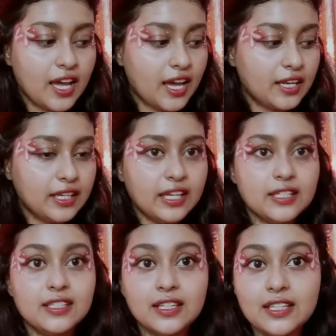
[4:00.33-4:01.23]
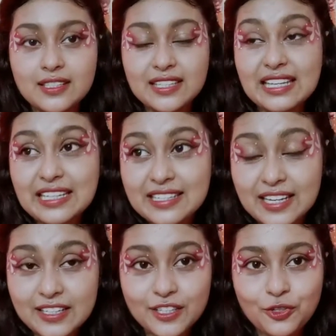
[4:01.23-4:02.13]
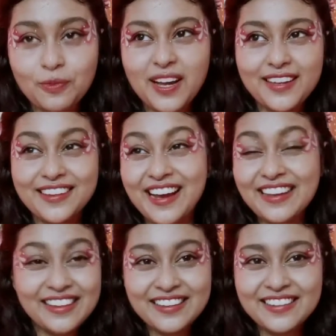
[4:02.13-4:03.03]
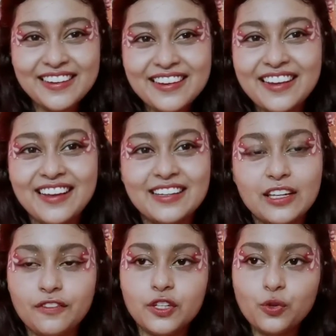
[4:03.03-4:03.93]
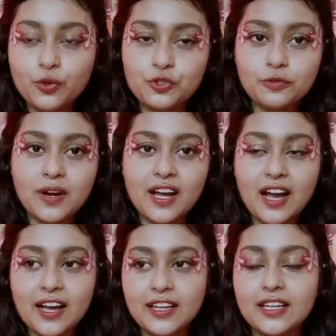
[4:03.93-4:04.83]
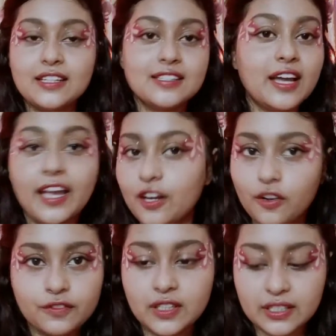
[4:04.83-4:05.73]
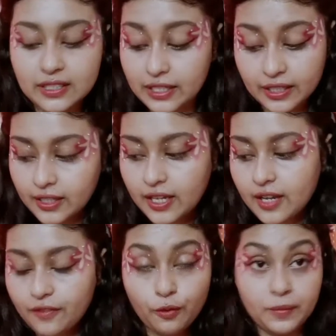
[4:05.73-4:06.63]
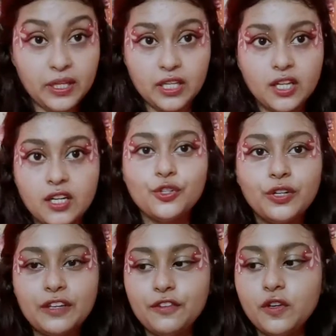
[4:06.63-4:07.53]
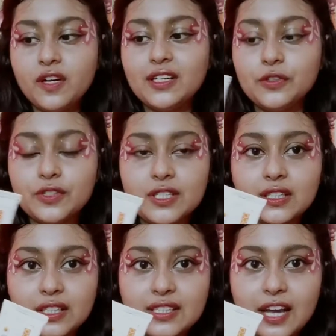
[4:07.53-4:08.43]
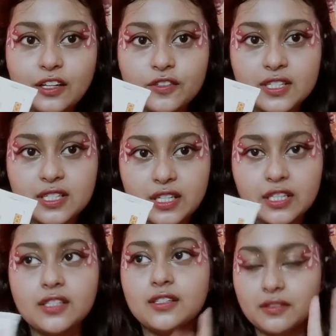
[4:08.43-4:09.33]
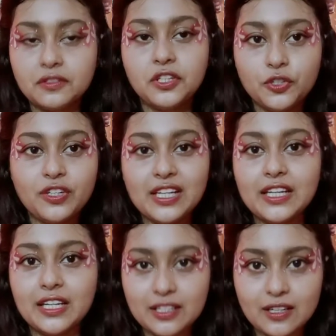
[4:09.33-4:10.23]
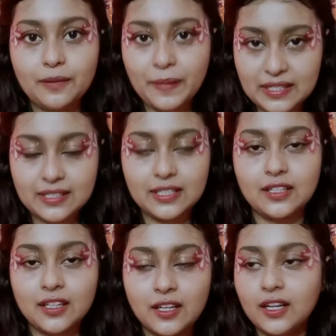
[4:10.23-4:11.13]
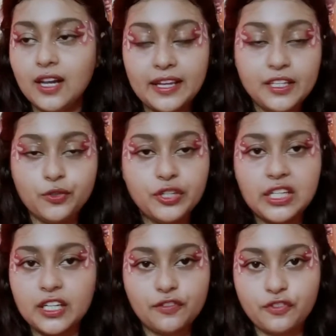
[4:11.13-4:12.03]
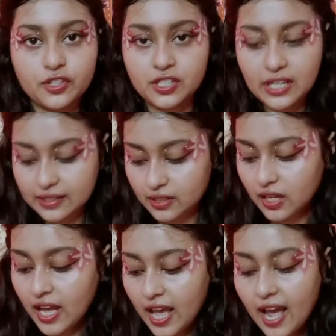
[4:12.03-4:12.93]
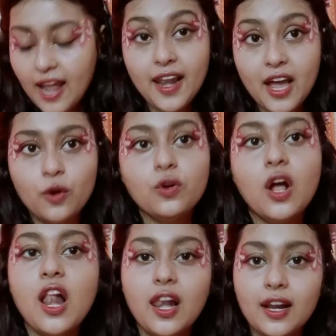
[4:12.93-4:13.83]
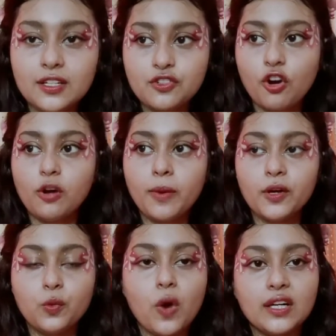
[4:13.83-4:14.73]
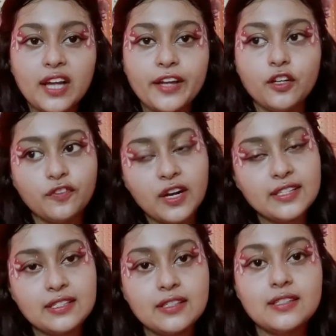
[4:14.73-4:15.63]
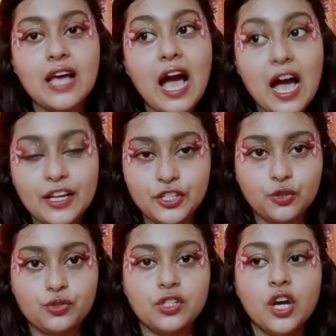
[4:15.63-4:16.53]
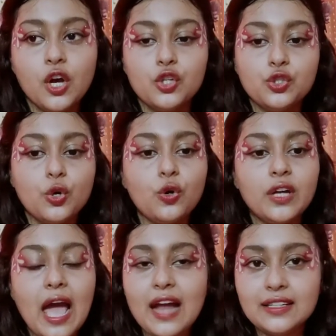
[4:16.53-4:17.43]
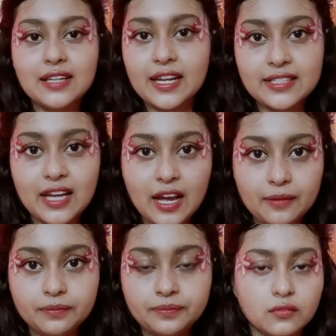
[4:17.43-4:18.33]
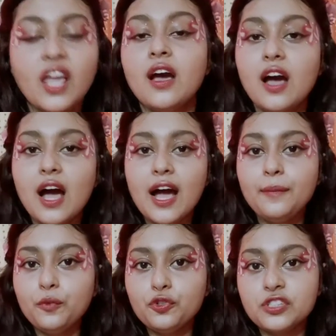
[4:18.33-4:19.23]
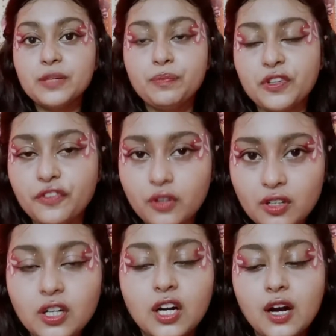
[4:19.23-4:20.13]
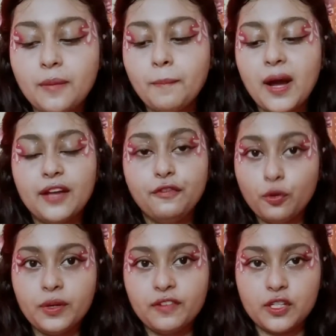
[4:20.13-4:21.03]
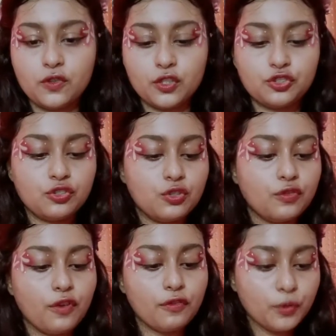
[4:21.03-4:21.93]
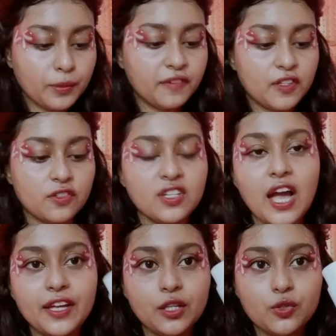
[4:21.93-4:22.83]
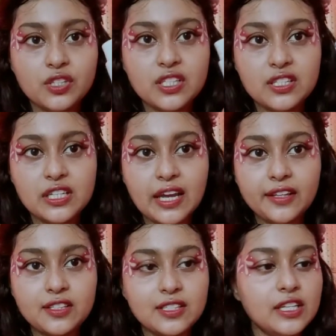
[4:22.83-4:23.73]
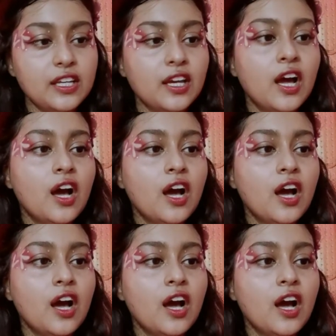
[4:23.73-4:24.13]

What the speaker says: and it is irritating to my eye area, and if it goes to my eye, it is the end of the day for me. So if you are using this kind of sunscreens, you really need a basic, like you really need first cleanser. And now let's talk about what kind of cleansers I use. So at night time, I mostly prefer my foaming face wash. So for foaming face wash, I use this THC